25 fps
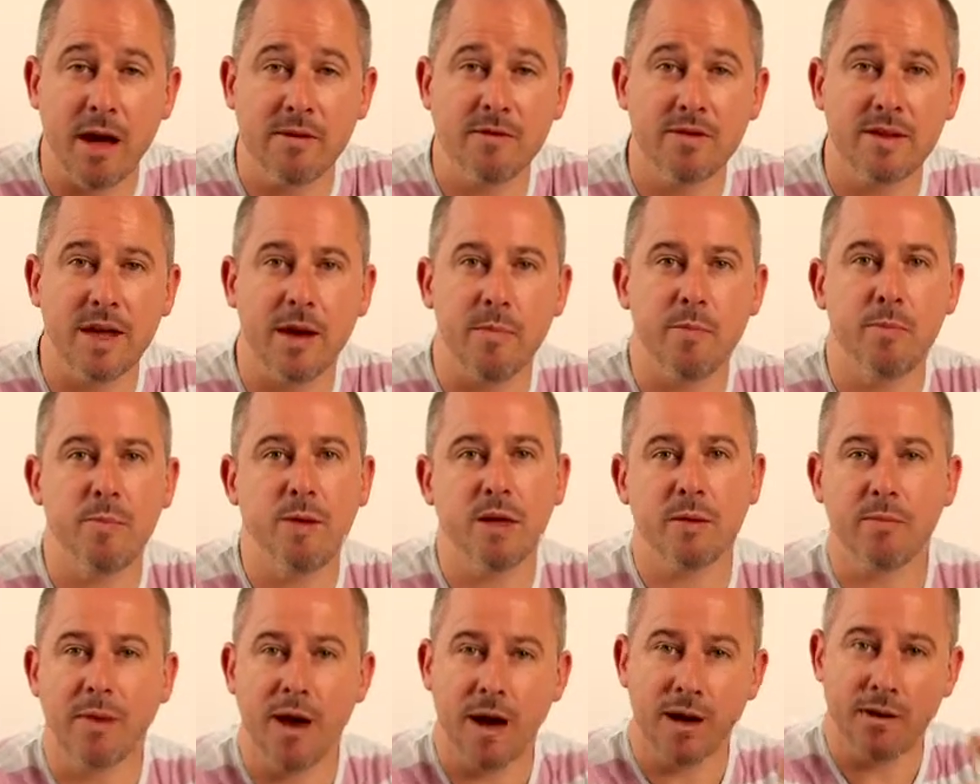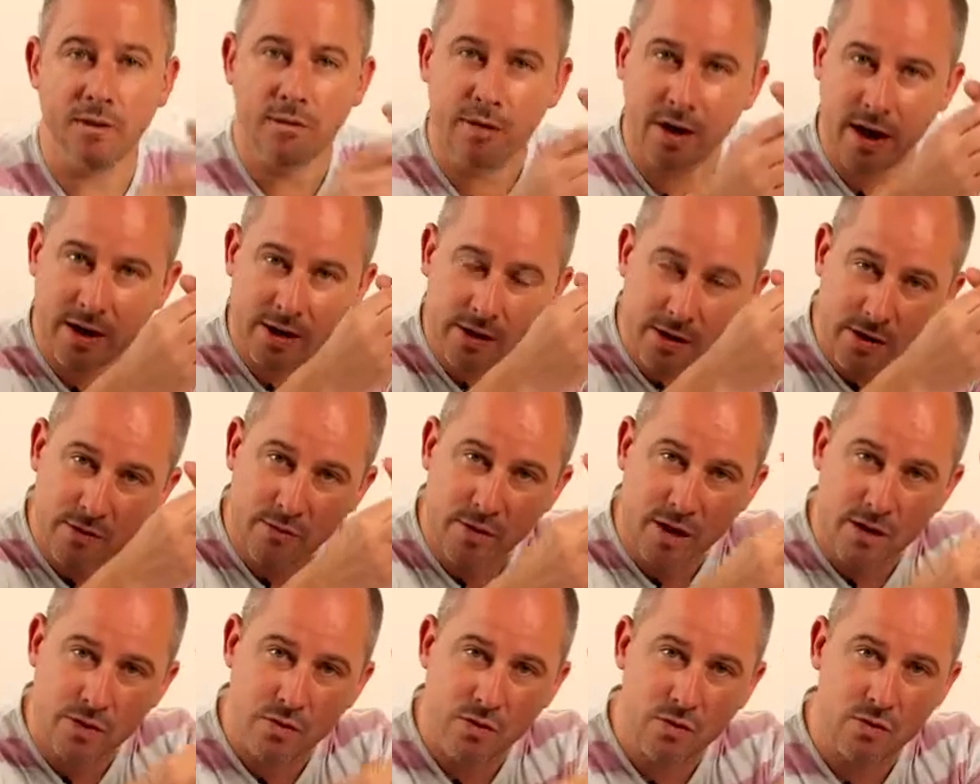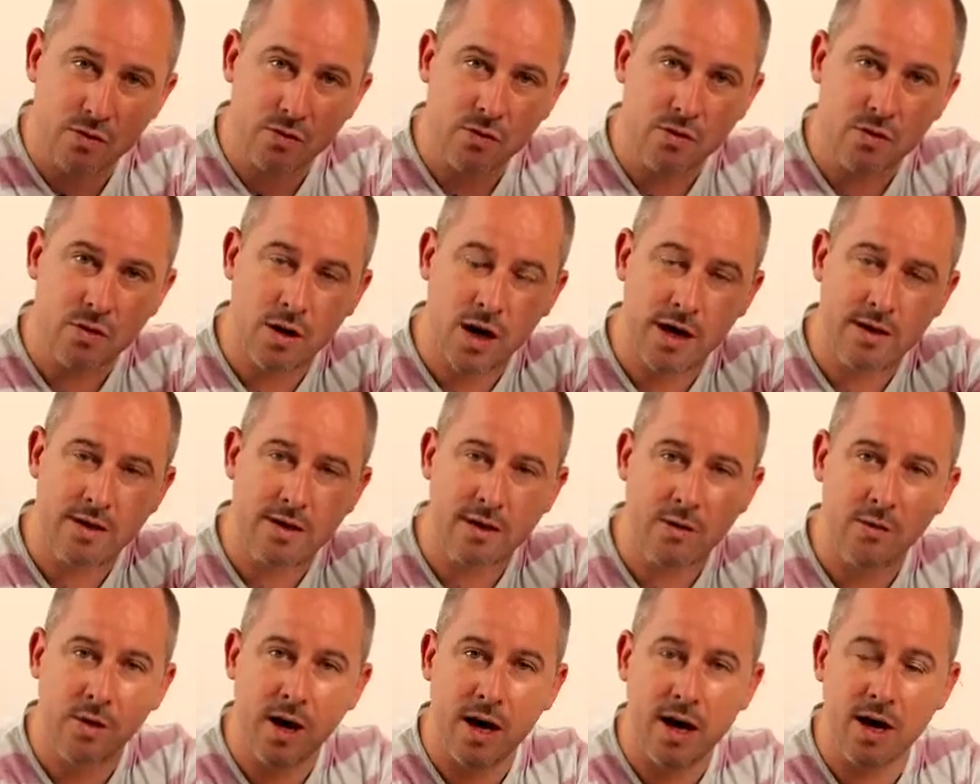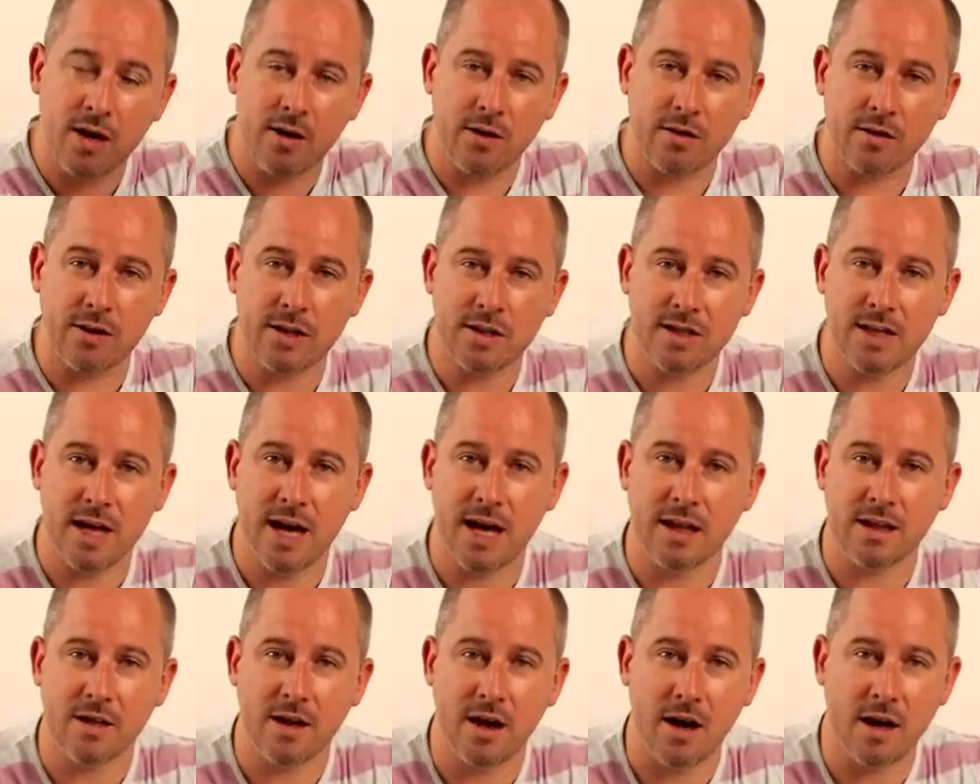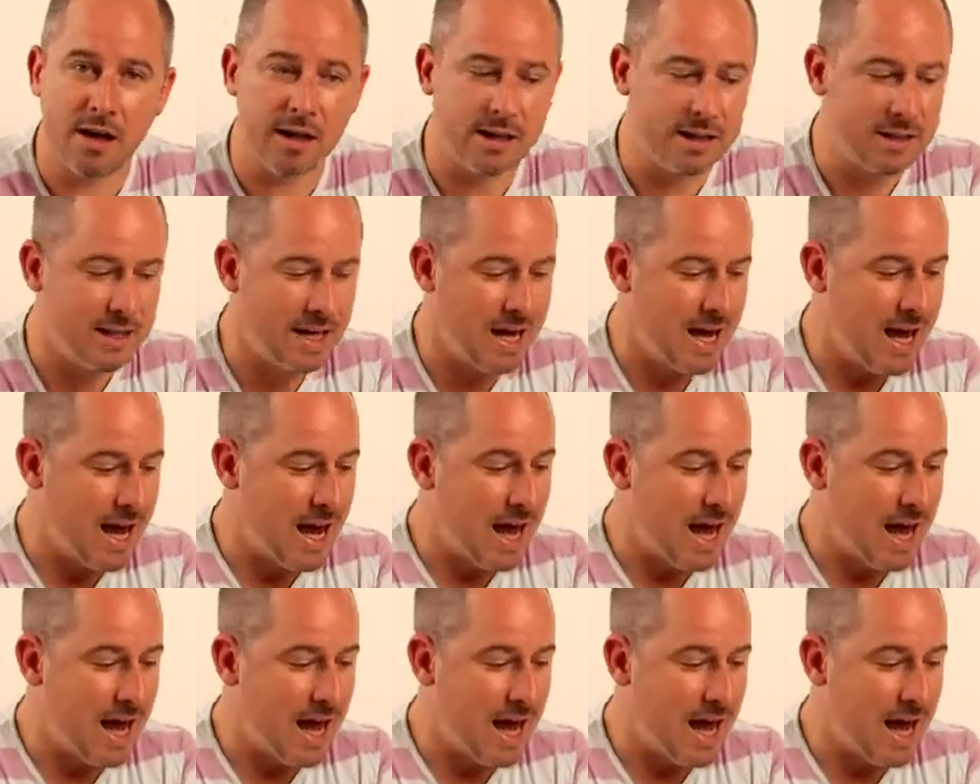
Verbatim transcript: after that big mountain range that runs right the way along the South Island.